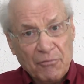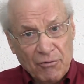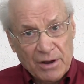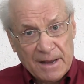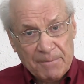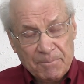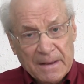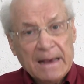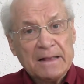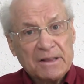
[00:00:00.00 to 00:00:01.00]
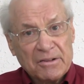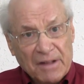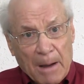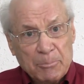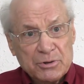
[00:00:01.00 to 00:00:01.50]
free,
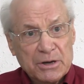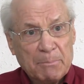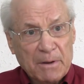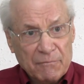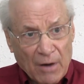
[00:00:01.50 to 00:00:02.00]
discipleship